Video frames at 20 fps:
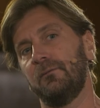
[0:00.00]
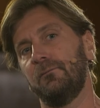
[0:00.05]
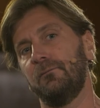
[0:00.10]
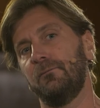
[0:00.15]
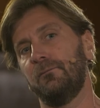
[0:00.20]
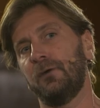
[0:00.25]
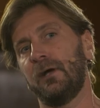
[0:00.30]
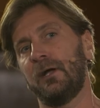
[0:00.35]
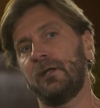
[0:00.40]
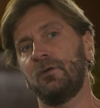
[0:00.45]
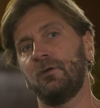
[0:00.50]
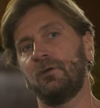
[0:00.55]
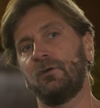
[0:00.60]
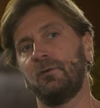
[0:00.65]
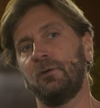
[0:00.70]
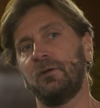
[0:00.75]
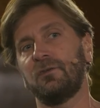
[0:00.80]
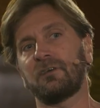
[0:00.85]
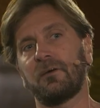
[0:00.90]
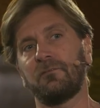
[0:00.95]
when you're
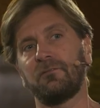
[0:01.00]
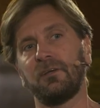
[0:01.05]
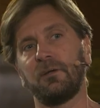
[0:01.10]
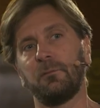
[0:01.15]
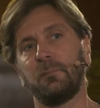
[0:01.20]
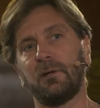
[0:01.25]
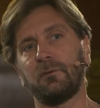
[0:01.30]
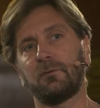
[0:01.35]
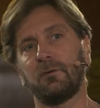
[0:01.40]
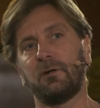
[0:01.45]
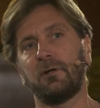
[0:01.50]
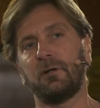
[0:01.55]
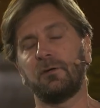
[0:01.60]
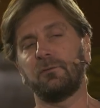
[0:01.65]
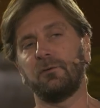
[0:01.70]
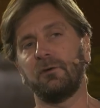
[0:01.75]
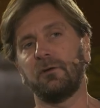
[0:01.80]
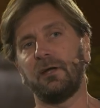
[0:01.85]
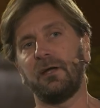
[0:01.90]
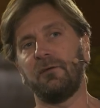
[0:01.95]
doing something about
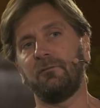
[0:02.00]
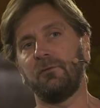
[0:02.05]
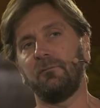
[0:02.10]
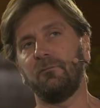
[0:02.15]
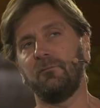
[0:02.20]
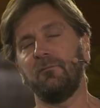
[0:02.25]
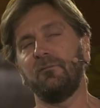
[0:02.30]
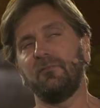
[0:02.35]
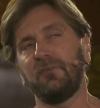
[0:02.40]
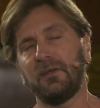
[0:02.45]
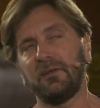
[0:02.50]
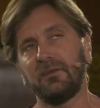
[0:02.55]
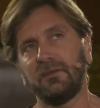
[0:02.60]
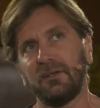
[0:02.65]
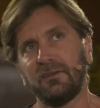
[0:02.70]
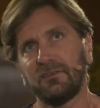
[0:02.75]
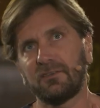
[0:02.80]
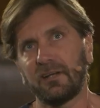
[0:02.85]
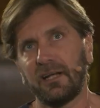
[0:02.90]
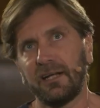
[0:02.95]
artwork,
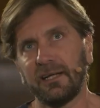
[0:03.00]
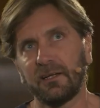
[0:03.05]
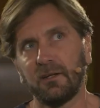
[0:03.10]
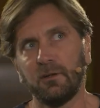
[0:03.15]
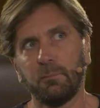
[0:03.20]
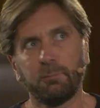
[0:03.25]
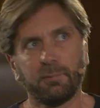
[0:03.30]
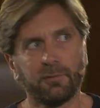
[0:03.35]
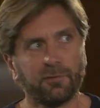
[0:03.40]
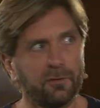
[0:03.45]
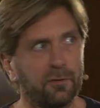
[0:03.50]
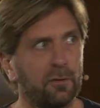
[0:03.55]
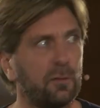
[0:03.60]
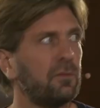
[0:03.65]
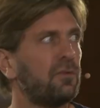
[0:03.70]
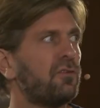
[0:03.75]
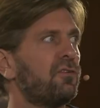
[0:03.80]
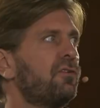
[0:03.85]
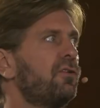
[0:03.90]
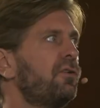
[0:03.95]
there's like an
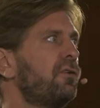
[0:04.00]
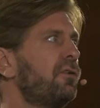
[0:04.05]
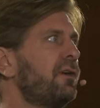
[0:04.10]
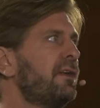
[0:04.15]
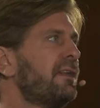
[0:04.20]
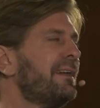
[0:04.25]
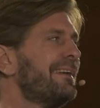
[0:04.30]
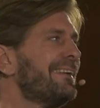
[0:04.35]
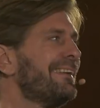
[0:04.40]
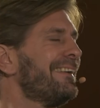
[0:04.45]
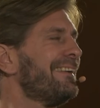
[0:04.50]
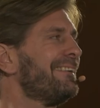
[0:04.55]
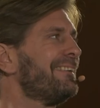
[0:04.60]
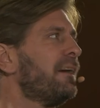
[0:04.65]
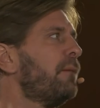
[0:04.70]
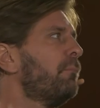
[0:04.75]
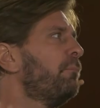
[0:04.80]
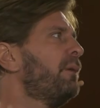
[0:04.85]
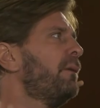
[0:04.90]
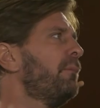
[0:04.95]
approach to it that
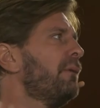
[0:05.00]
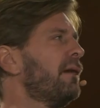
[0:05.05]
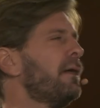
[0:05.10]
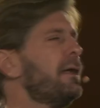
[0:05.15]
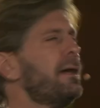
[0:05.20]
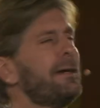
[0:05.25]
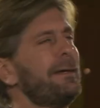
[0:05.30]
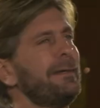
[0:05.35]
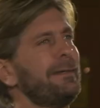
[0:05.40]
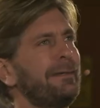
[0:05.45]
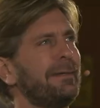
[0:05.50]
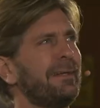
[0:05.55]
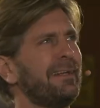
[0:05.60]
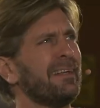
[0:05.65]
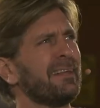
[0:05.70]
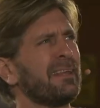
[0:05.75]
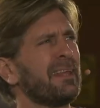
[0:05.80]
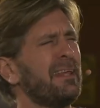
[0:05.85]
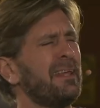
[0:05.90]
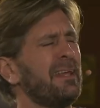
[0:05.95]
some people are like
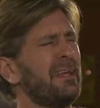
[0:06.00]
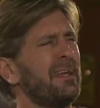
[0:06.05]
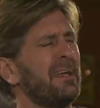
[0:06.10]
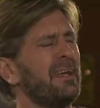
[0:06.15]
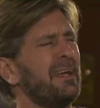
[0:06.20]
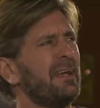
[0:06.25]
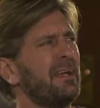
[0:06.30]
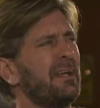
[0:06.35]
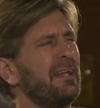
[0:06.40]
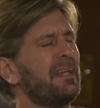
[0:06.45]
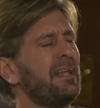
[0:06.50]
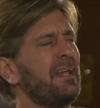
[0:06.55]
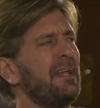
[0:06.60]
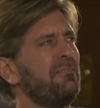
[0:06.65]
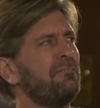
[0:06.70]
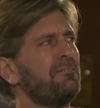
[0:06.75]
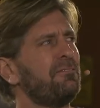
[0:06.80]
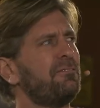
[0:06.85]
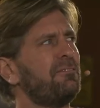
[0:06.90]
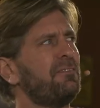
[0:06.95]

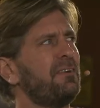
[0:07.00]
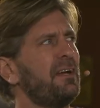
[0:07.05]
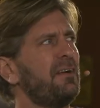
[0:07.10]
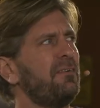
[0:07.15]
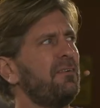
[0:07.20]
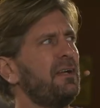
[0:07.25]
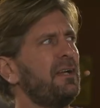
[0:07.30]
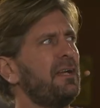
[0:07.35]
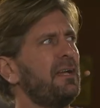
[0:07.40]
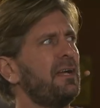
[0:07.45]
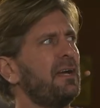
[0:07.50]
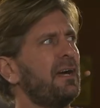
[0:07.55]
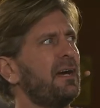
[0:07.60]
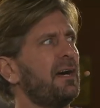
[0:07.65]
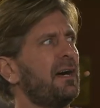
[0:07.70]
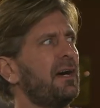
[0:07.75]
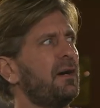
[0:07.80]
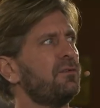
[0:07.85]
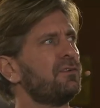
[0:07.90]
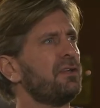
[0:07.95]
getting very,
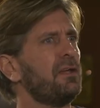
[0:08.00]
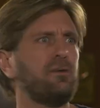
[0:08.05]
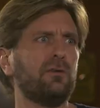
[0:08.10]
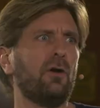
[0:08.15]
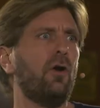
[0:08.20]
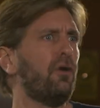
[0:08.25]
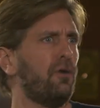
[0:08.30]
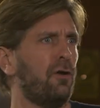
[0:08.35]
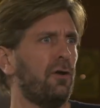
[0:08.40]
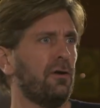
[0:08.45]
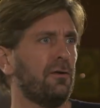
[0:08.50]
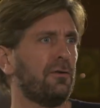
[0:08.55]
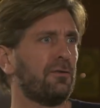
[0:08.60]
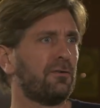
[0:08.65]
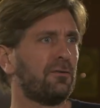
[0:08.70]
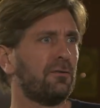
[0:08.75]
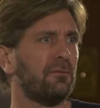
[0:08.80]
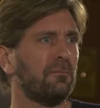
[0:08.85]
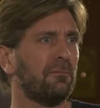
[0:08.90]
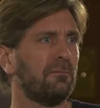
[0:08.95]
how to say,
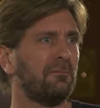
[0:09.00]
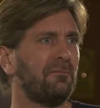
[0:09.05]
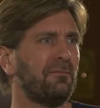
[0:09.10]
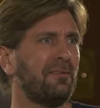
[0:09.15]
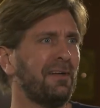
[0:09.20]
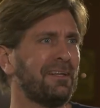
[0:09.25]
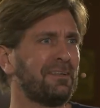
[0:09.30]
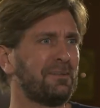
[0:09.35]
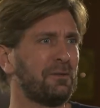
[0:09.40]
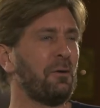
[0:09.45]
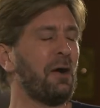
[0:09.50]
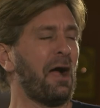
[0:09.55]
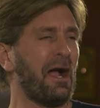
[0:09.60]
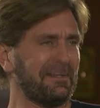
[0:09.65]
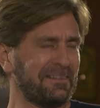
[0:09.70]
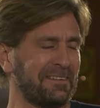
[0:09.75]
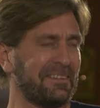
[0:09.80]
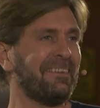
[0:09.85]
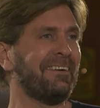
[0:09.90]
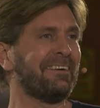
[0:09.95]
hurt. That you
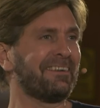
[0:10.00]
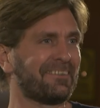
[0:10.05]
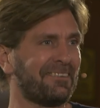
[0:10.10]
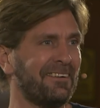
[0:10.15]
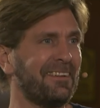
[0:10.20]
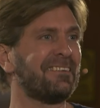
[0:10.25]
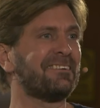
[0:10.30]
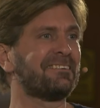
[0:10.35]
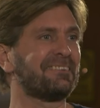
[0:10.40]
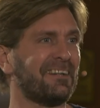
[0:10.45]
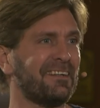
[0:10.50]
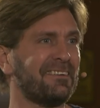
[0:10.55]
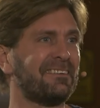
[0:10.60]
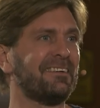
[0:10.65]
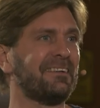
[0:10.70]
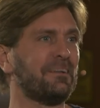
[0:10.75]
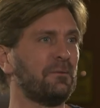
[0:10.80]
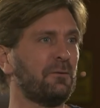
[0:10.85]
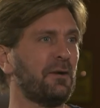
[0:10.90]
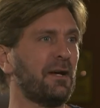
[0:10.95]
actually are
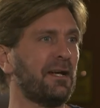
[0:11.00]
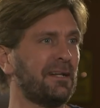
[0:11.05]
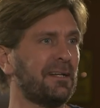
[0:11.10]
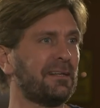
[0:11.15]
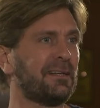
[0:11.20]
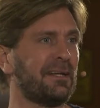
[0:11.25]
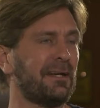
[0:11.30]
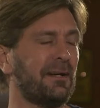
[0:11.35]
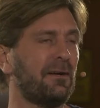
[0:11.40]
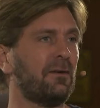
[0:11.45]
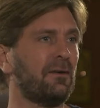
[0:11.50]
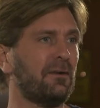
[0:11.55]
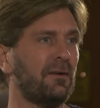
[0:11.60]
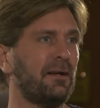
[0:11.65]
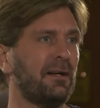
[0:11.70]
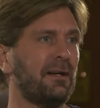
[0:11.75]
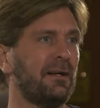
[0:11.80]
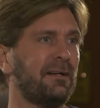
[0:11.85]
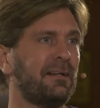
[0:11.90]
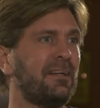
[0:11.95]
criticizing the way that they are
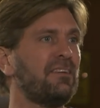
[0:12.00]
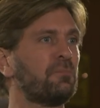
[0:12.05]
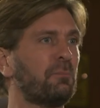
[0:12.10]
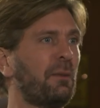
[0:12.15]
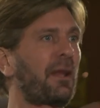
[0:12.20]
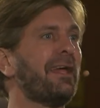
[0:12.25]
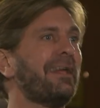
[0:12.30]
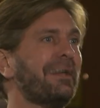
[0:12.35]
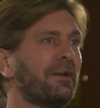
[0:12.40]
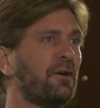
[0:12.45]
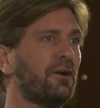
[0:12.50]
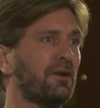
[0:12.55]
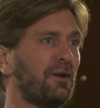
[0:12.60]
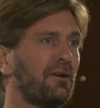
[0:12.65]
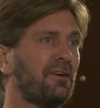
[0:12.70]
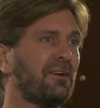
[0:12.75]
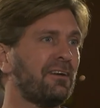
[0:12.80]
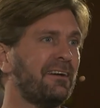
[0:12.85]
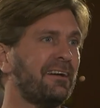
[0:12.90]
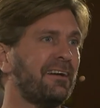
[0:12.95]
displaying
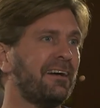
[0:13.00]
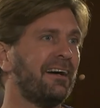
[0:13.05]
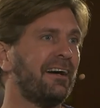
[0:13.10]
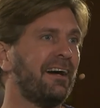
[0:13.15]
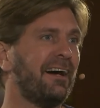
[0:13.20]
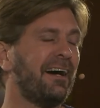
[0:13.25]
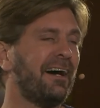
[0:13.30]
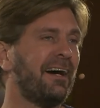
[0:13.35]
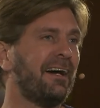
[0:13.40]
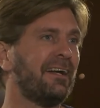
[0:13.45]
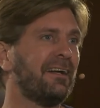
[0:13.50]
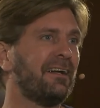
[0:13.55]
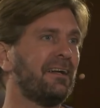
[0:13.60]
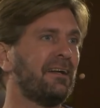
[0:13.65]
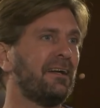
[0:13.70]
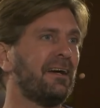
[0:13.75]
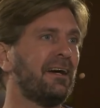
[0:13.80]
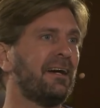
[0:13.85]
art, I